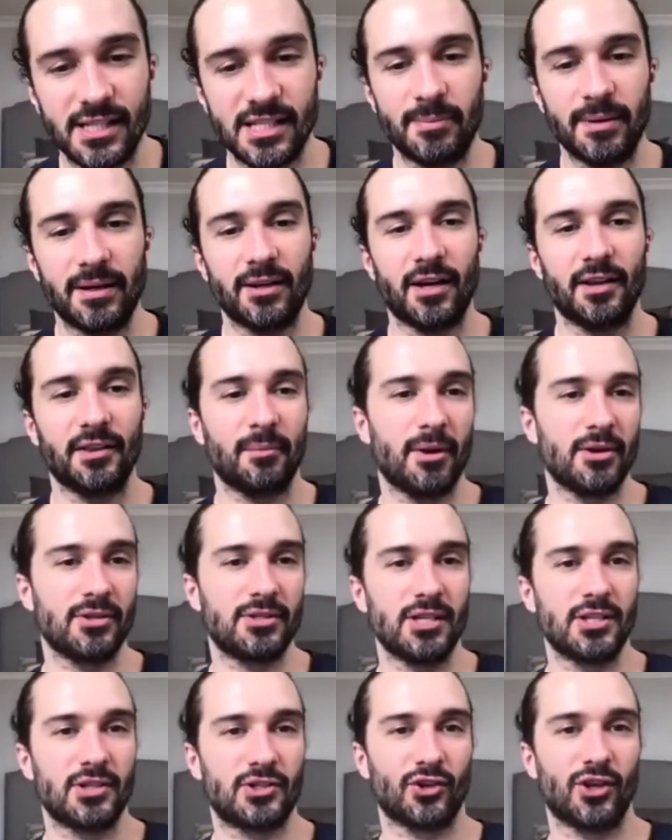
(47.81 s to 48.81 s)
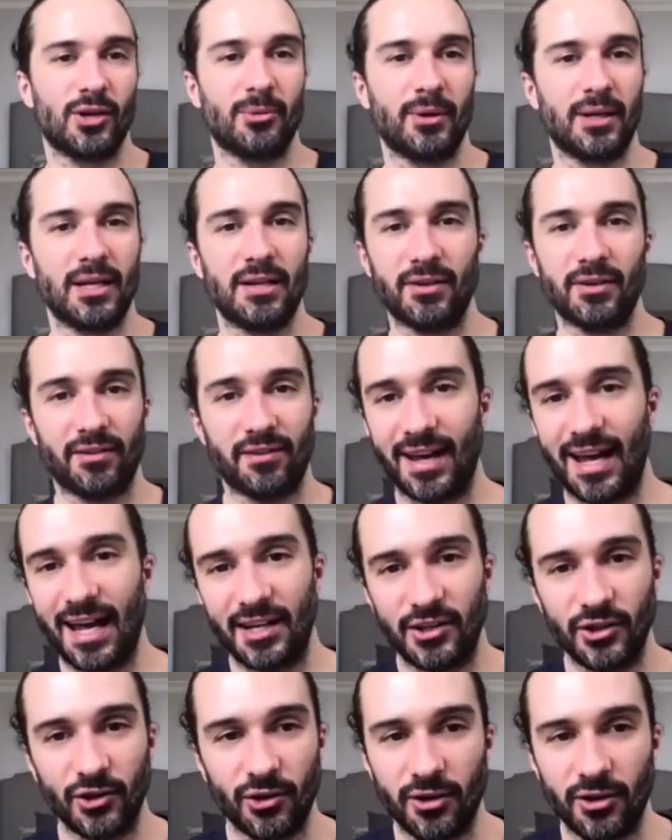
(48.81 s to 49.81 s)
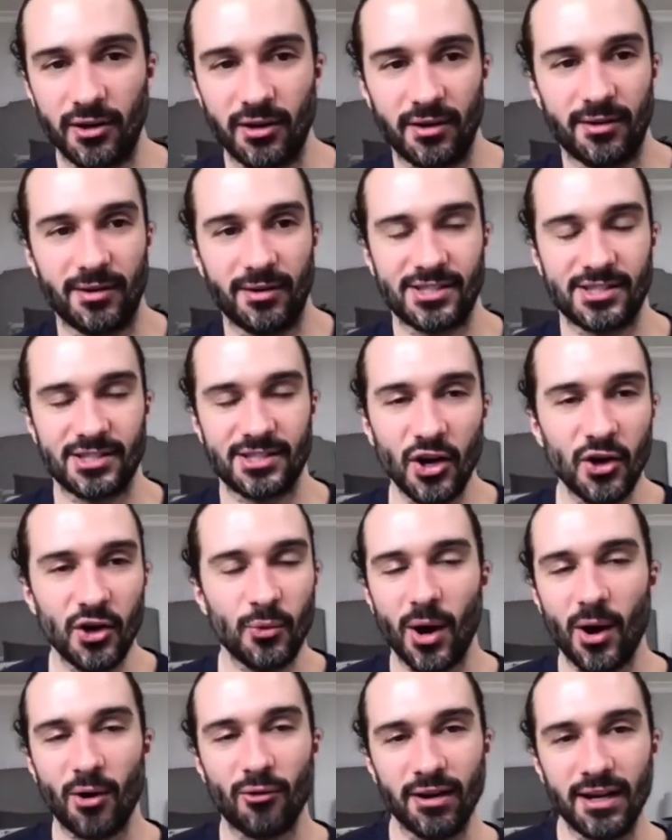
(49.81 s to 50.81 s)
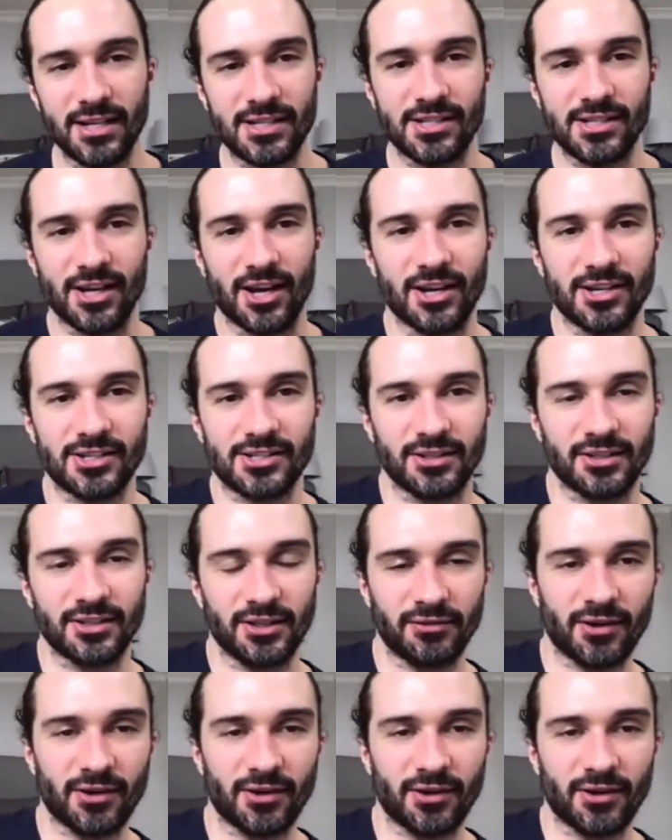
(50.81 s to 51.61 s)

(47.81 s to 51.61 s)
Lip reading: this has been like the most enjoyable interview I've ever had. You're so well researched.